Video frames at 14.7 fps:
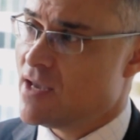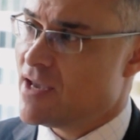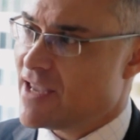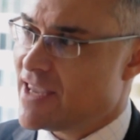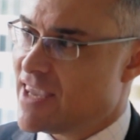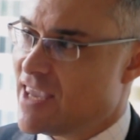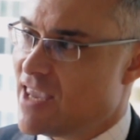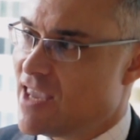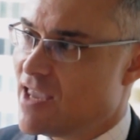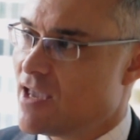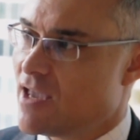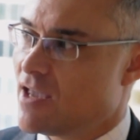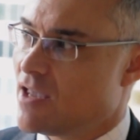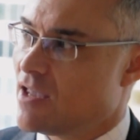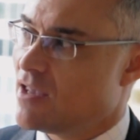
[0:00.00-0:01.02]
Here,
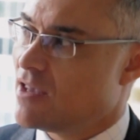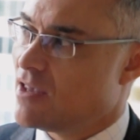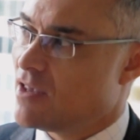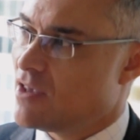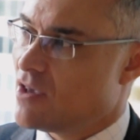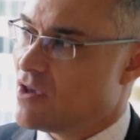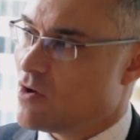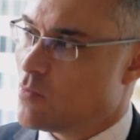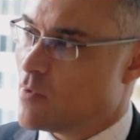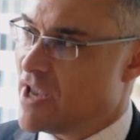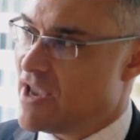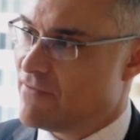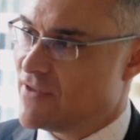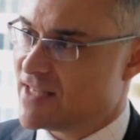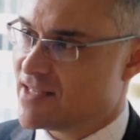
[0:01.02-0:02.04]
we
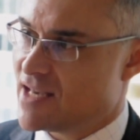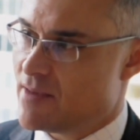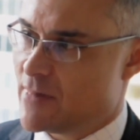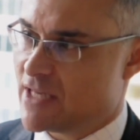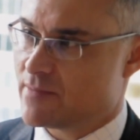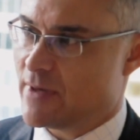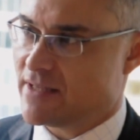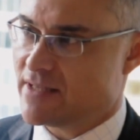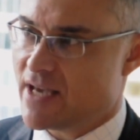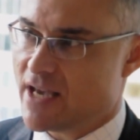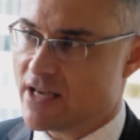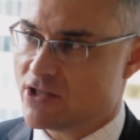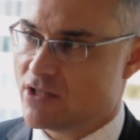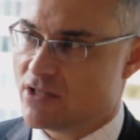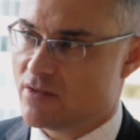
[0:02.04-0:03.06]
have the same
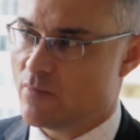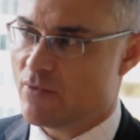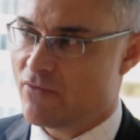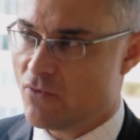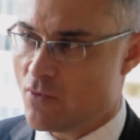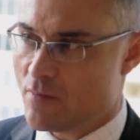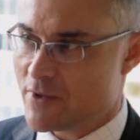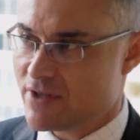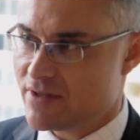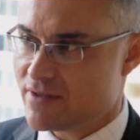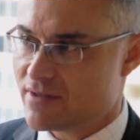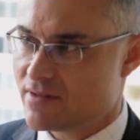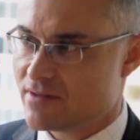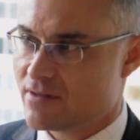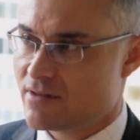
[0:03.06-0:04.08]
expectations of
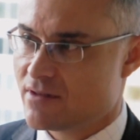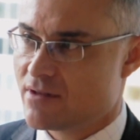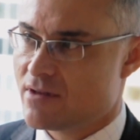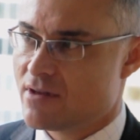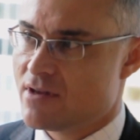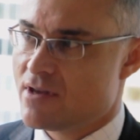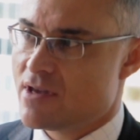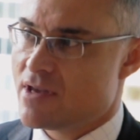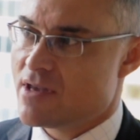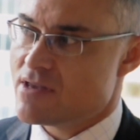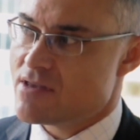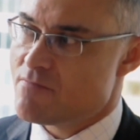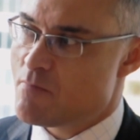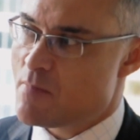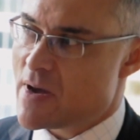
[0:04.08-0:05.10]
performance,
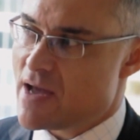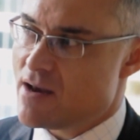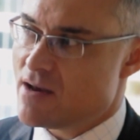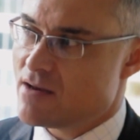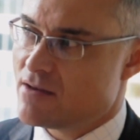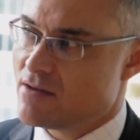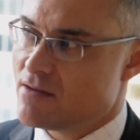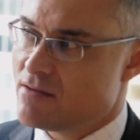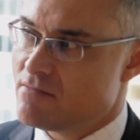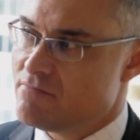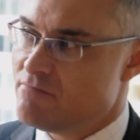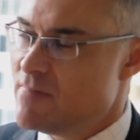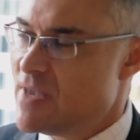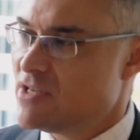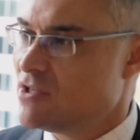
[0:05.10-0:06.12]
but
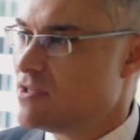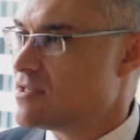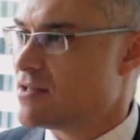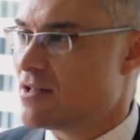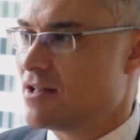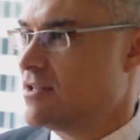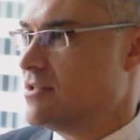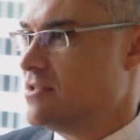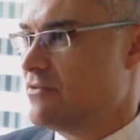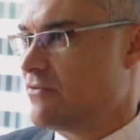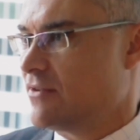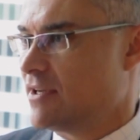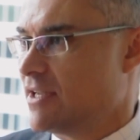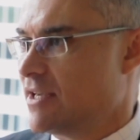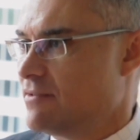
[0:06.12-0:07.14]
measured slightly
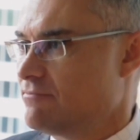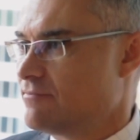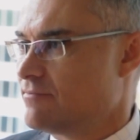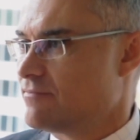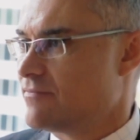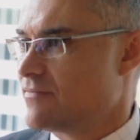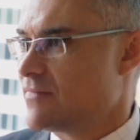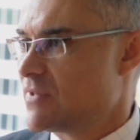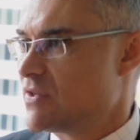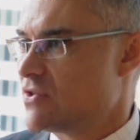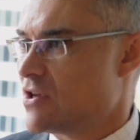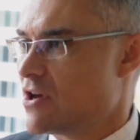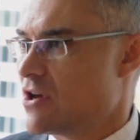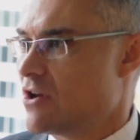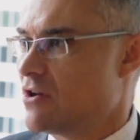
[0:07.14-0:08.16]
differently.
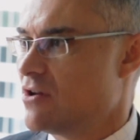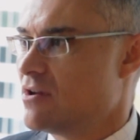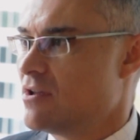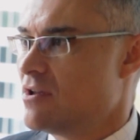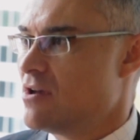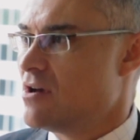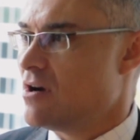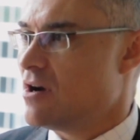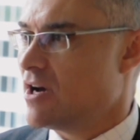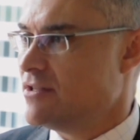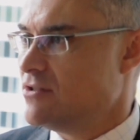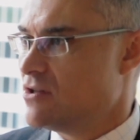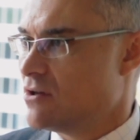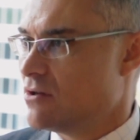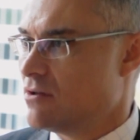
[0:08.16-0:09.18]
So I
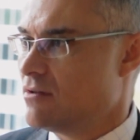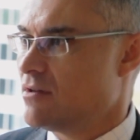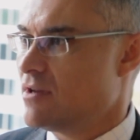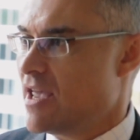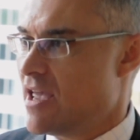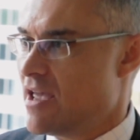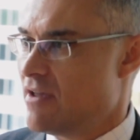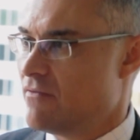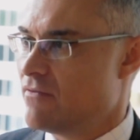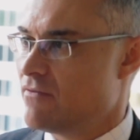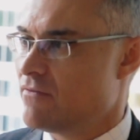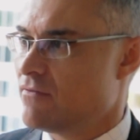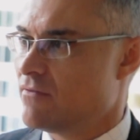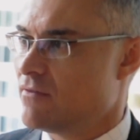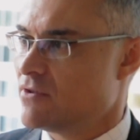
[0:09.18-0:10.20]
don't have
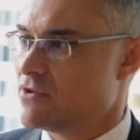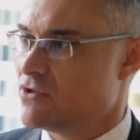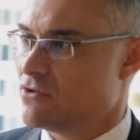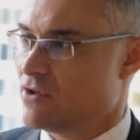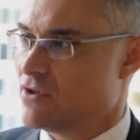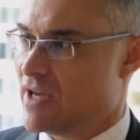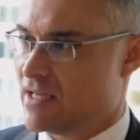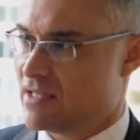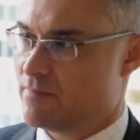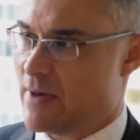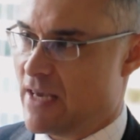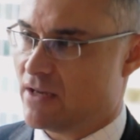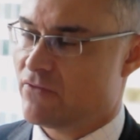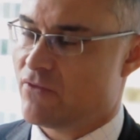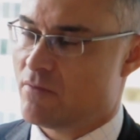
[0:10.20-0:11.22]
to
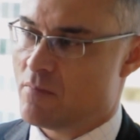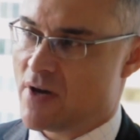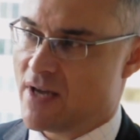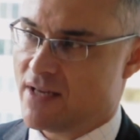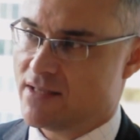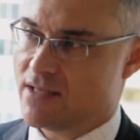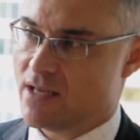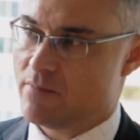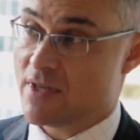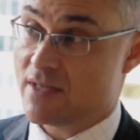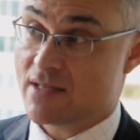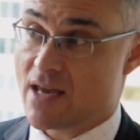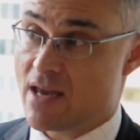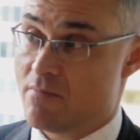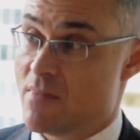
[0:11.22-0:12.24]
expect from my team the
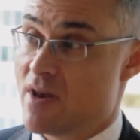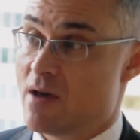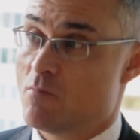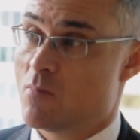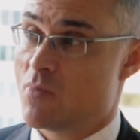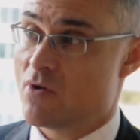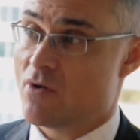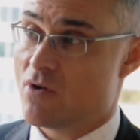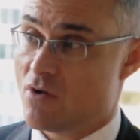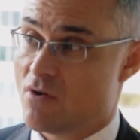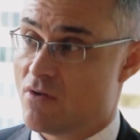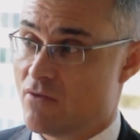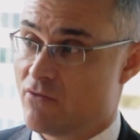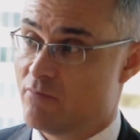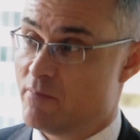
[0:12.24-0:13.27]
same number
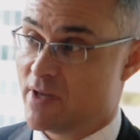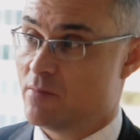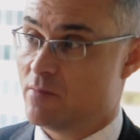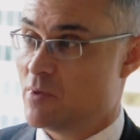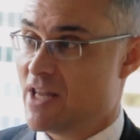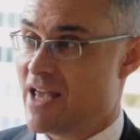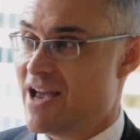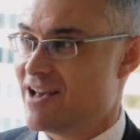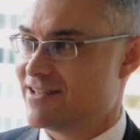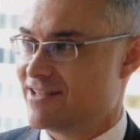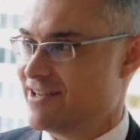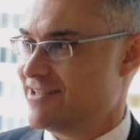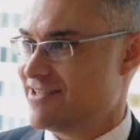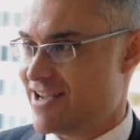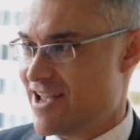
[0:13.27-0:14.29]
of billable hours in
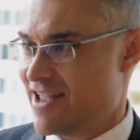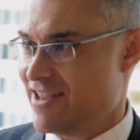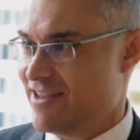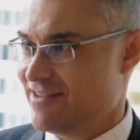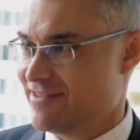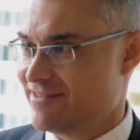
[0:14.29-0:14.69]
a day